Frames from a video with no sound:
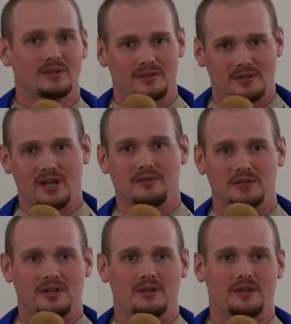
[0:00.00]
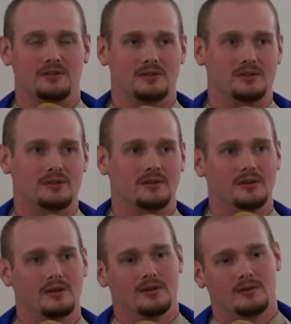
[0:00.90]
17 inches.
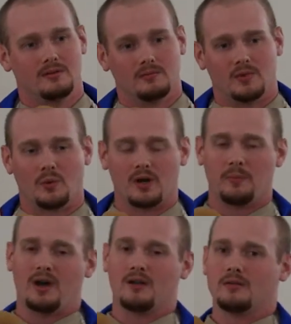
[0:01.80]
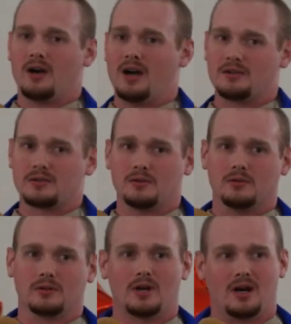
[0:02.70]
But what about high
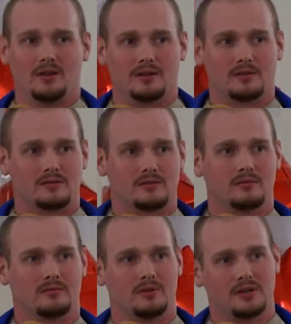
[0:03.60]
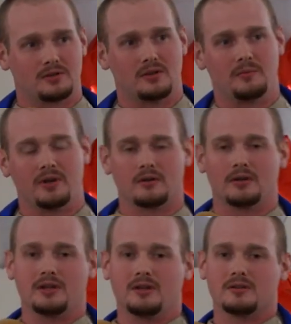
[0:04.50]
school and college? You get to the bigger
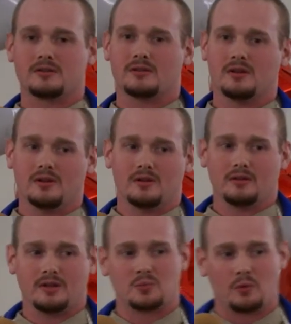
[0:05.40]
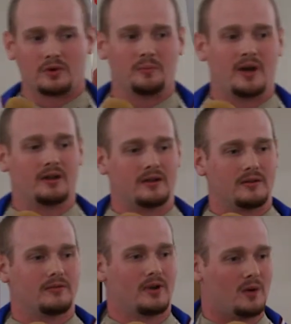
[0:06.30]
leagues, gets more
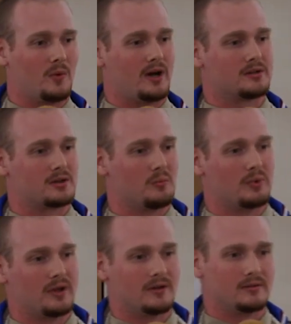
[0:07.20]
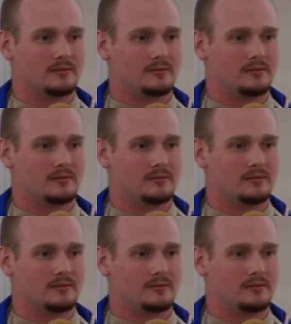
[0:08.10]
competitive, how wide is home plate?